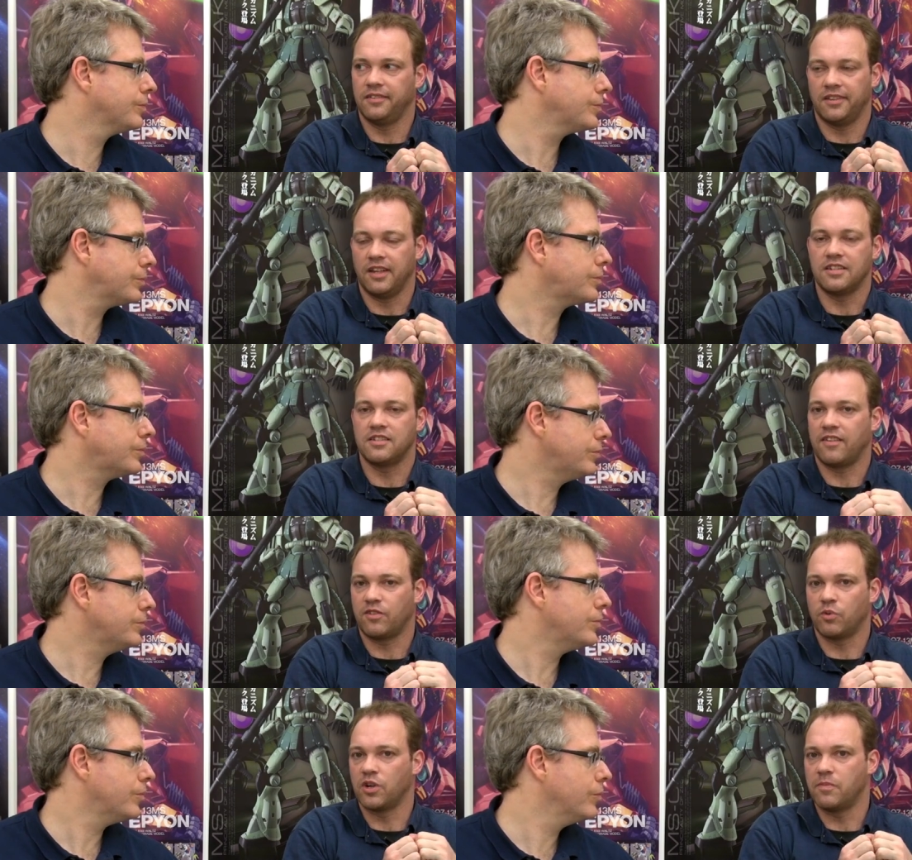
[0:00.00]
Speaker 1: things you have
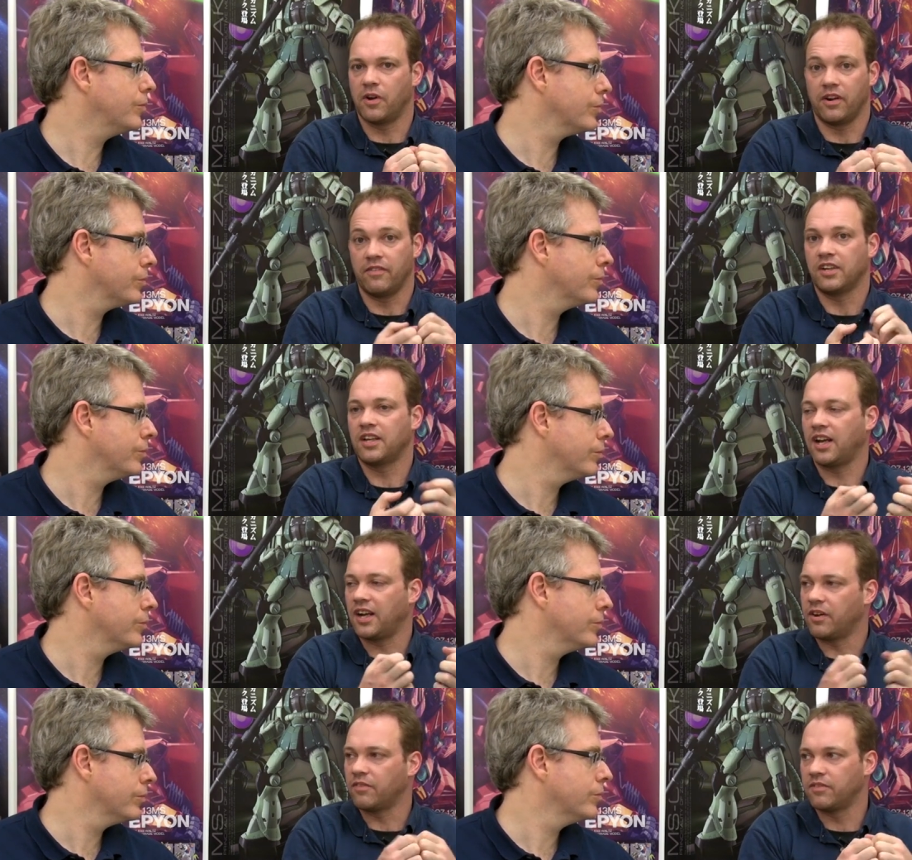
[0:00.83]
to worry about or even cut
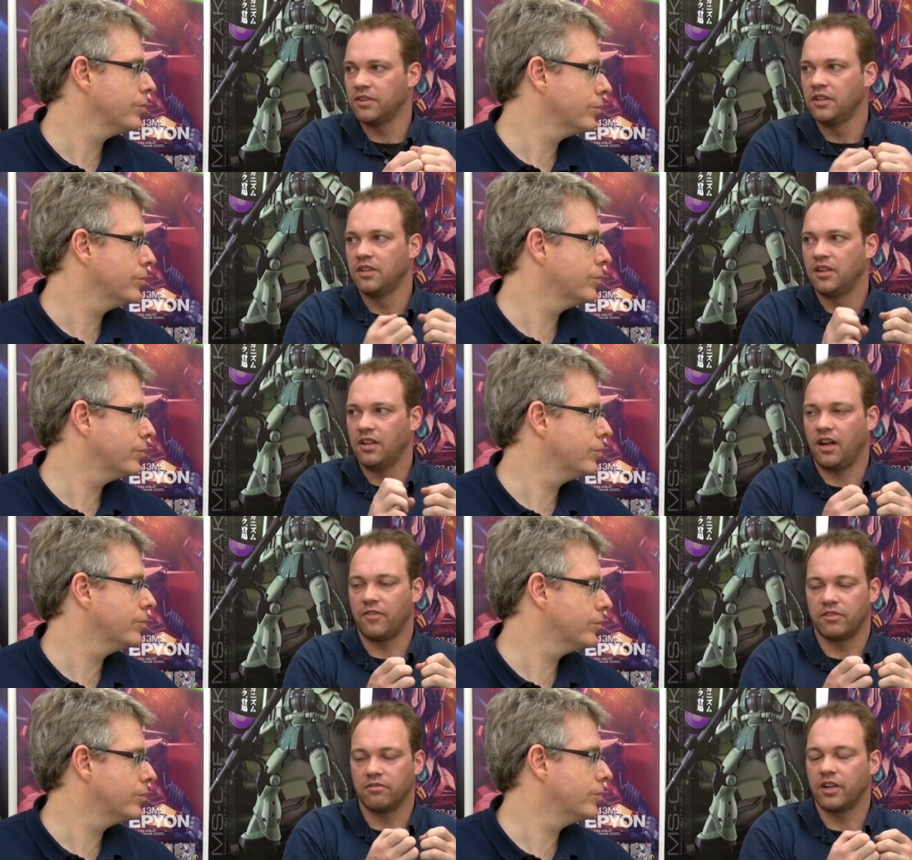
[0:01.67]
out
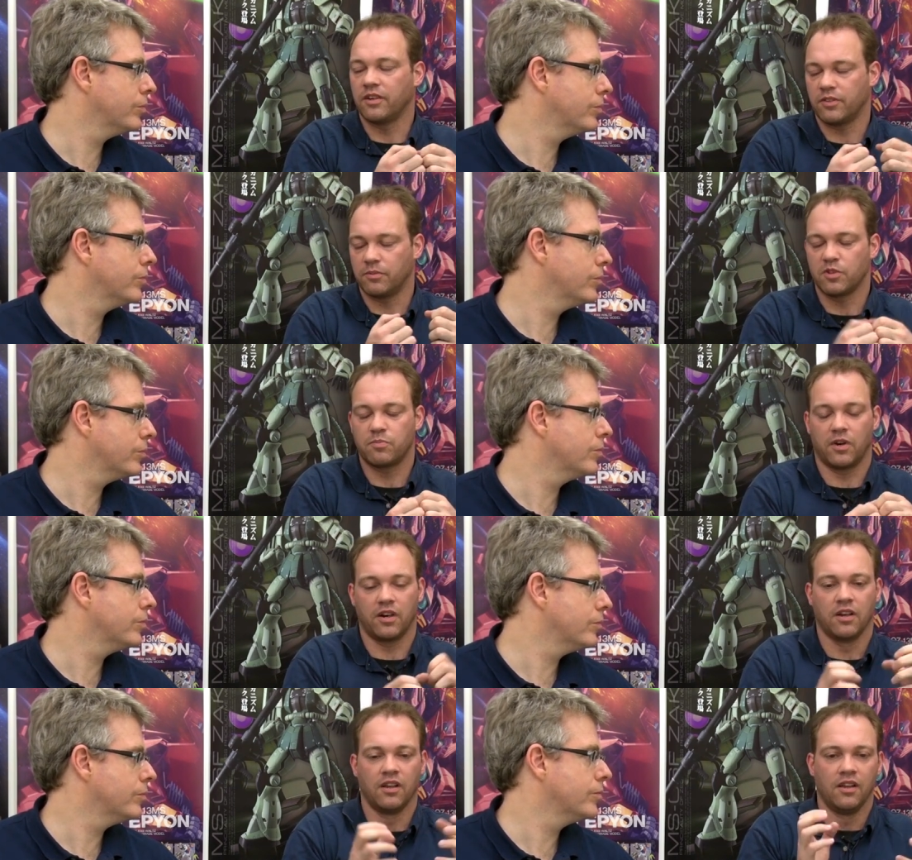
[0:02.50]
off the runner for the most
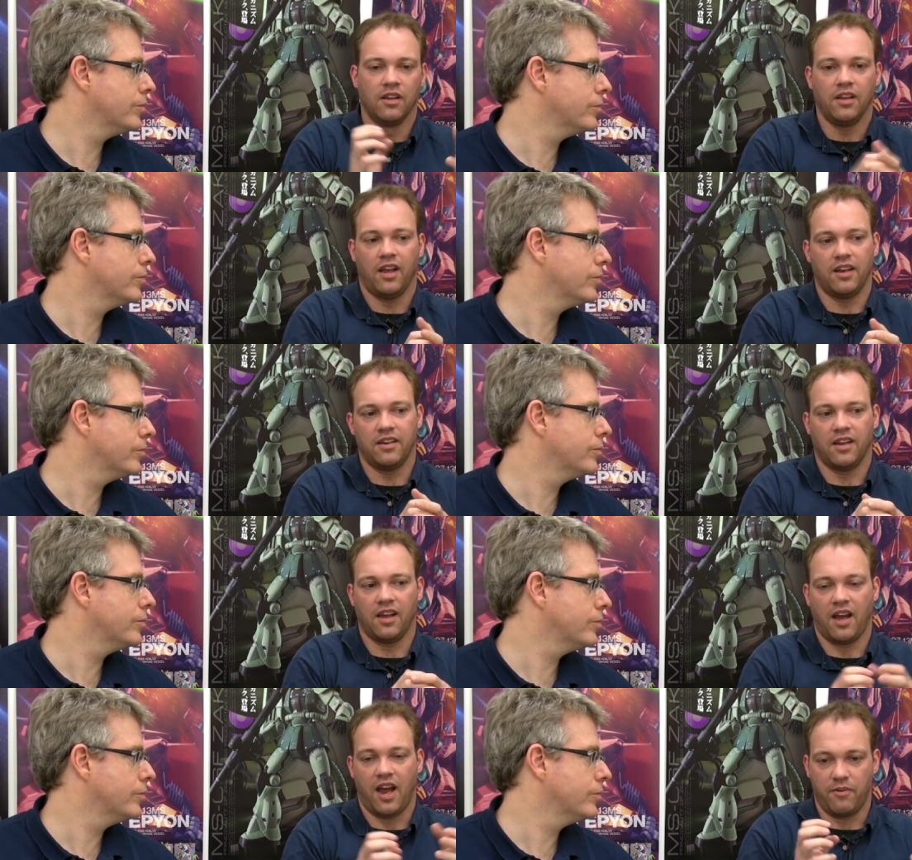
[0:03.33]
part. And
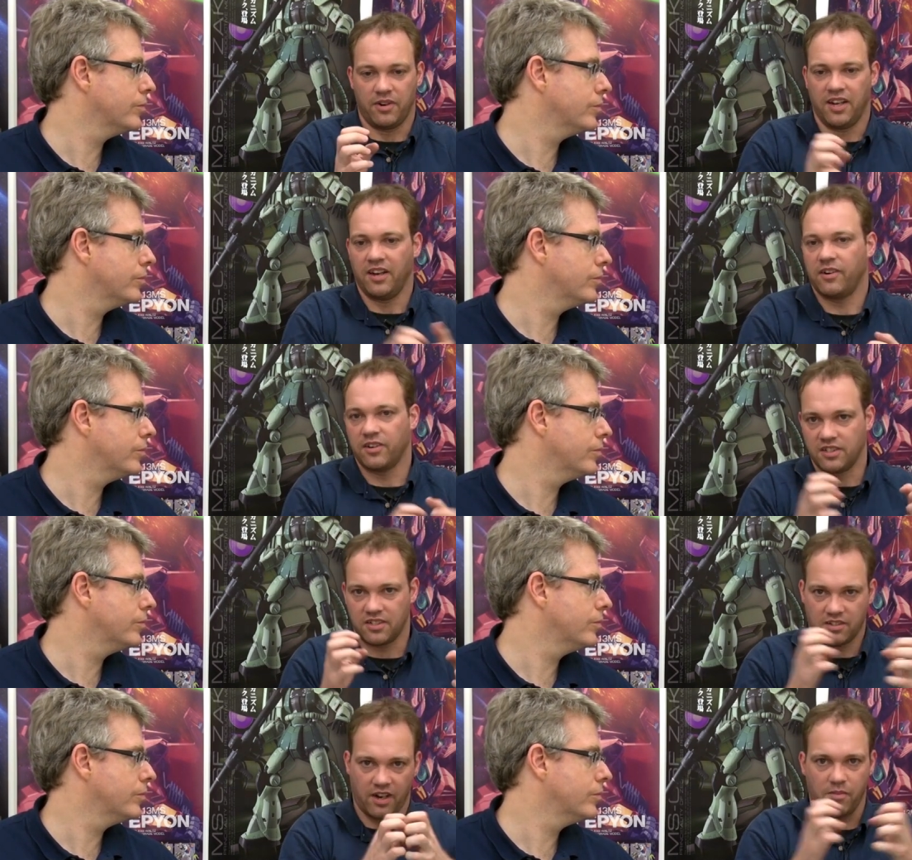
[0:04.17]
I would let her
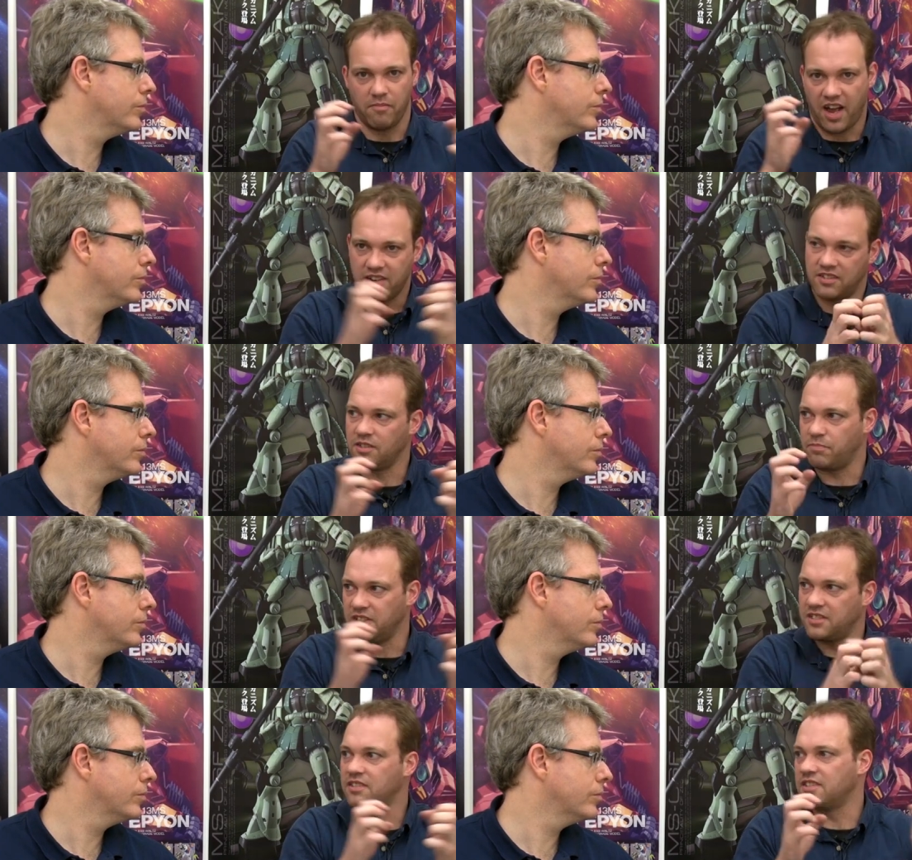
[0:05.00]
just try to match these
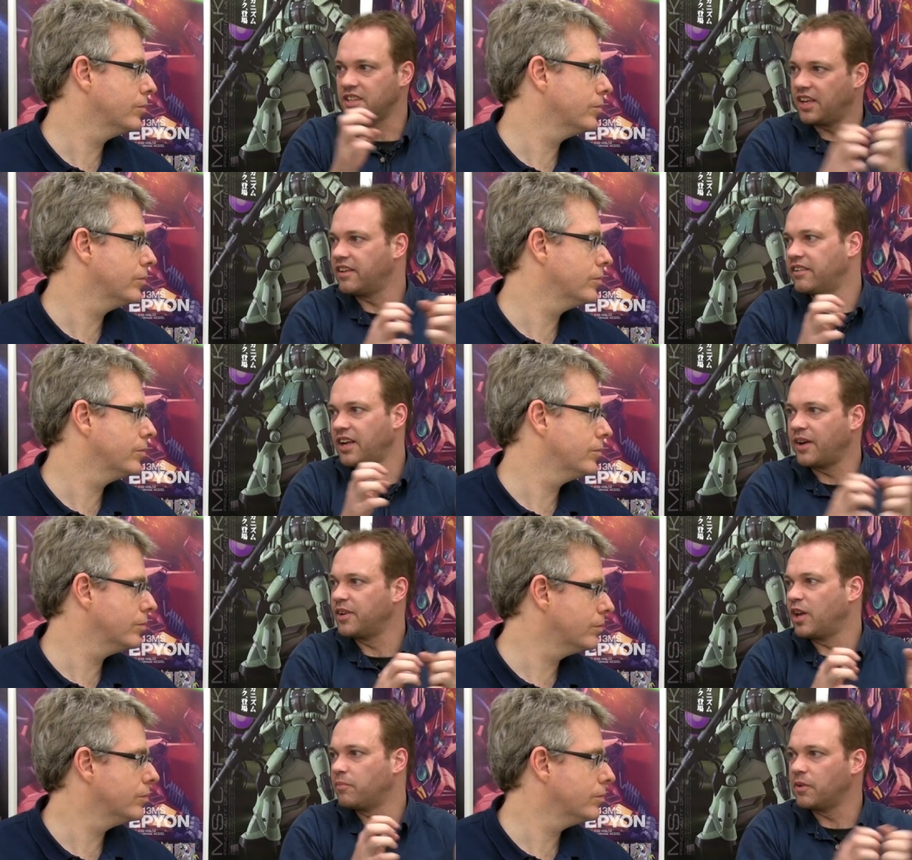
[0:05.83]
pieces together, and I
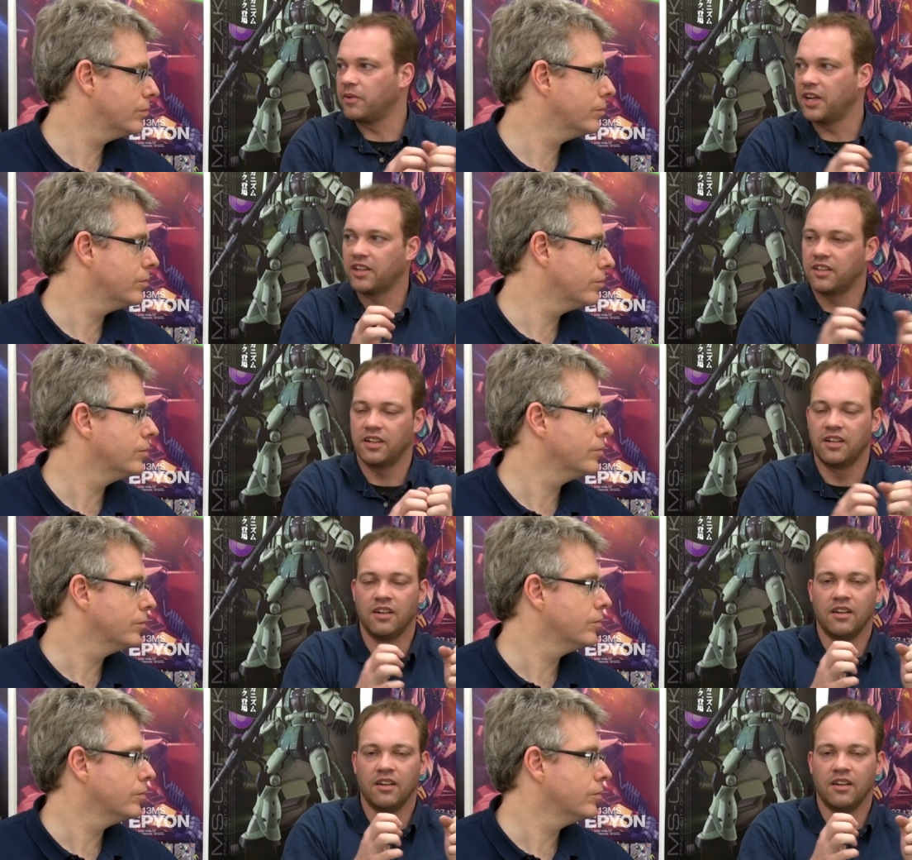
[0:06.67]
would help her when I could.